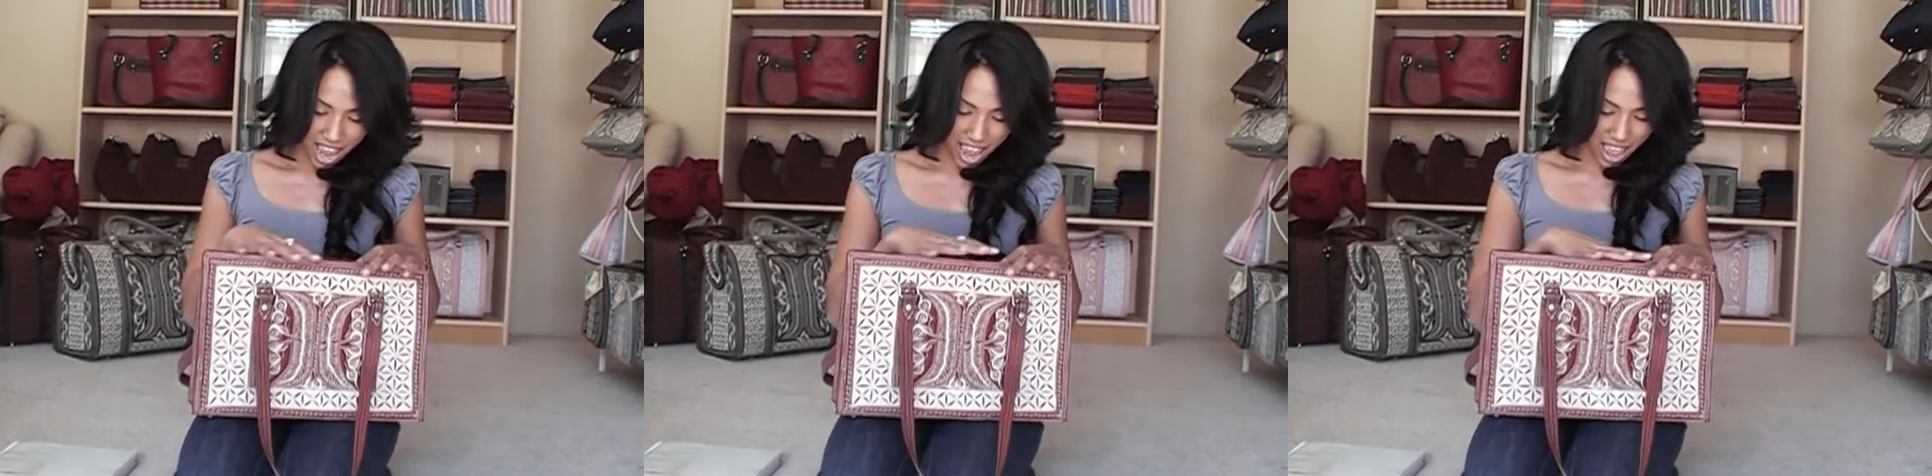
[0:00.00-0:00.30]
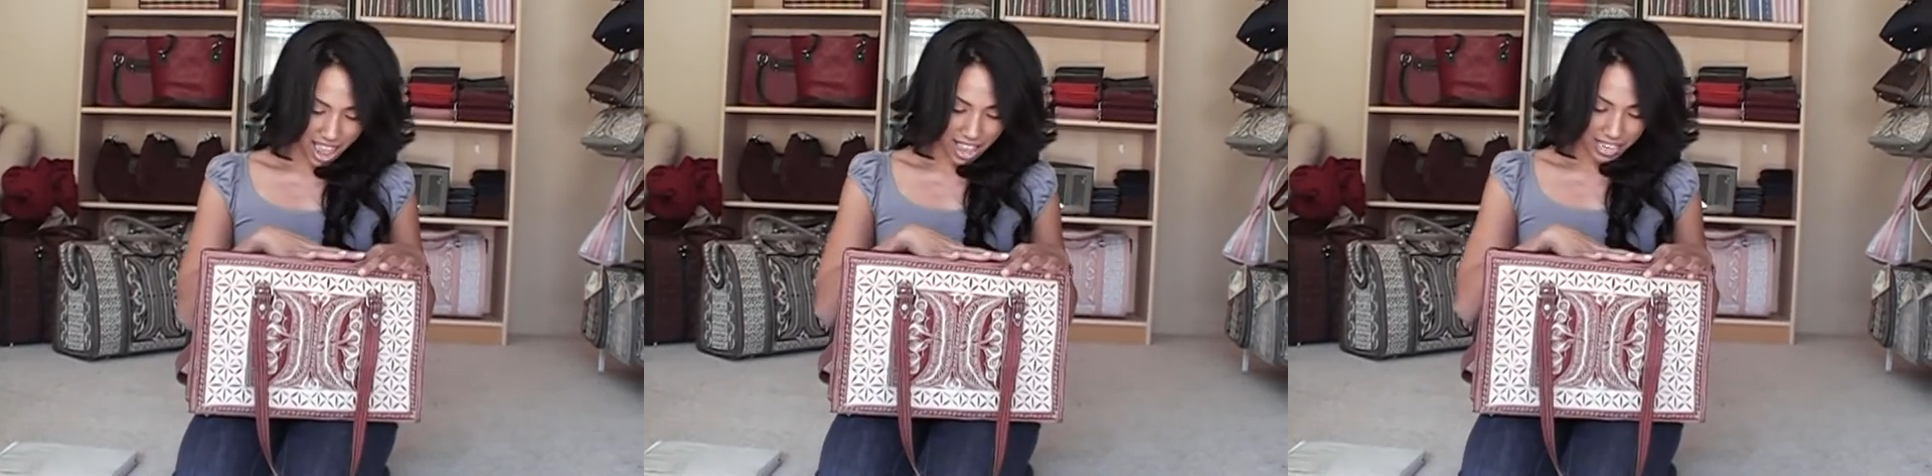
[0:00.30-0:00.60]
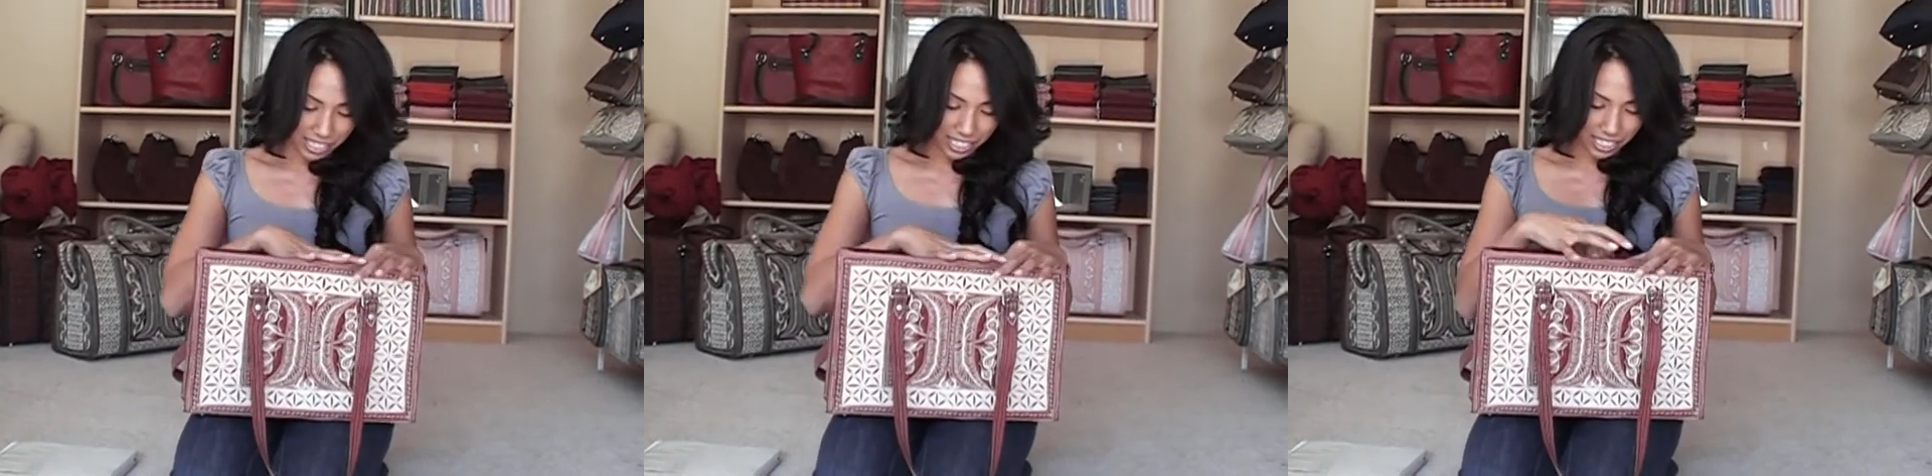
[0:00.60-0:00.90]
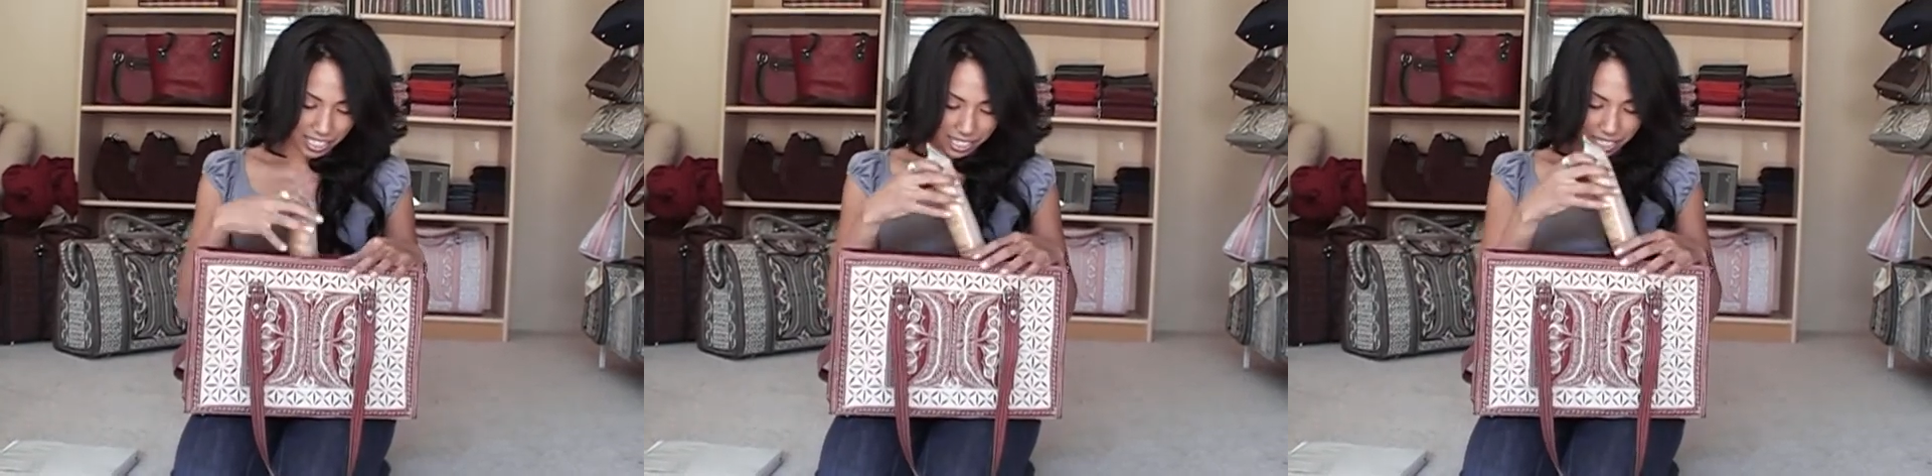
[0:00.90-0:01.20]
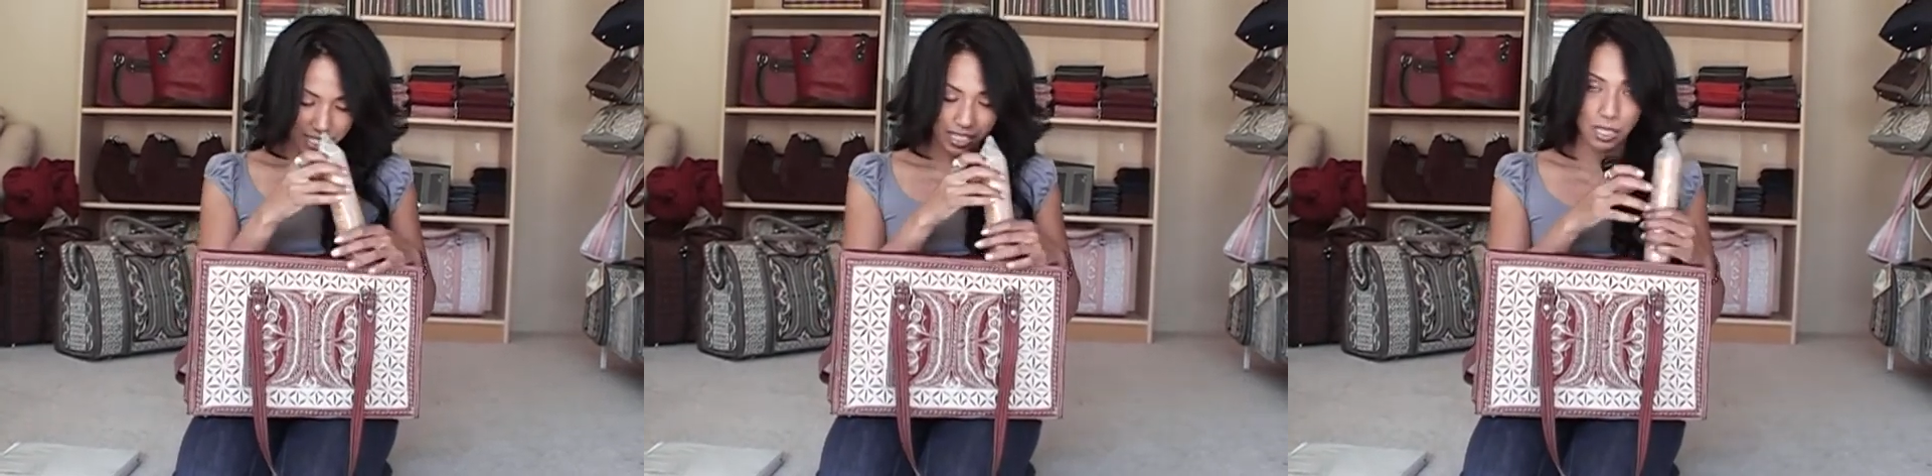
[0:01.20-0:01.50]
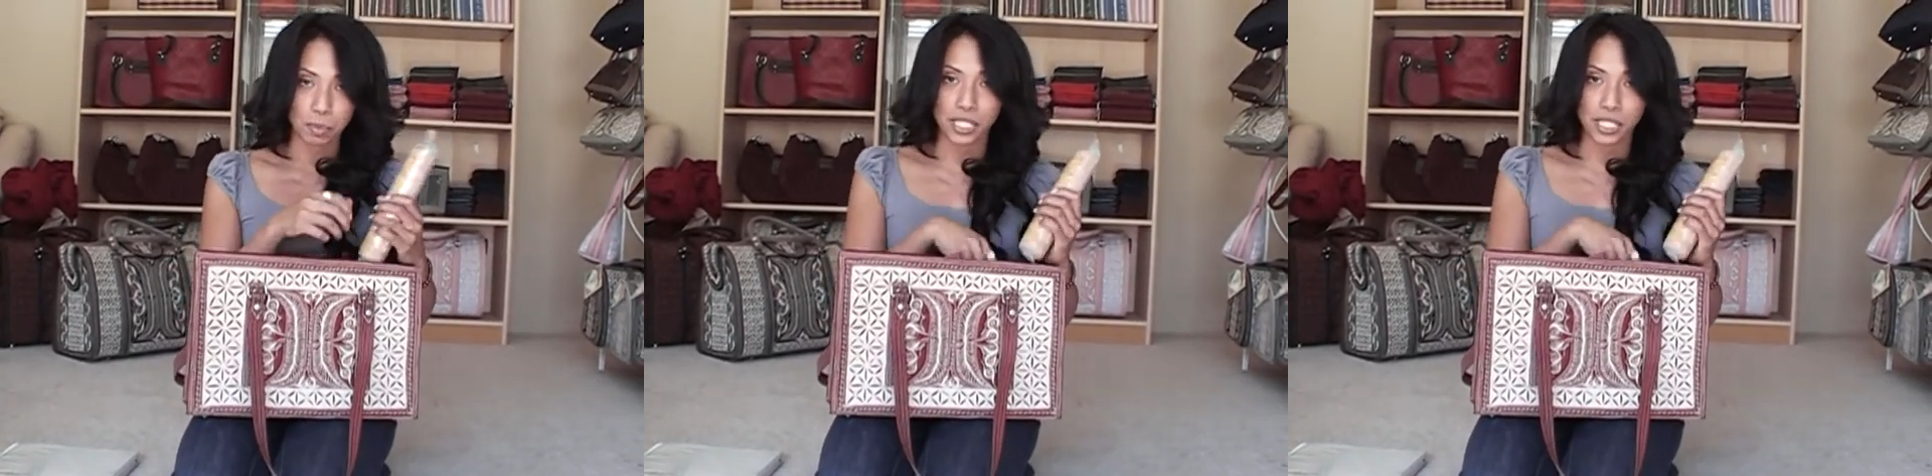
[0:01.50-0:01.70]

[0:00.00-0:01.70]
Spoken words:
and some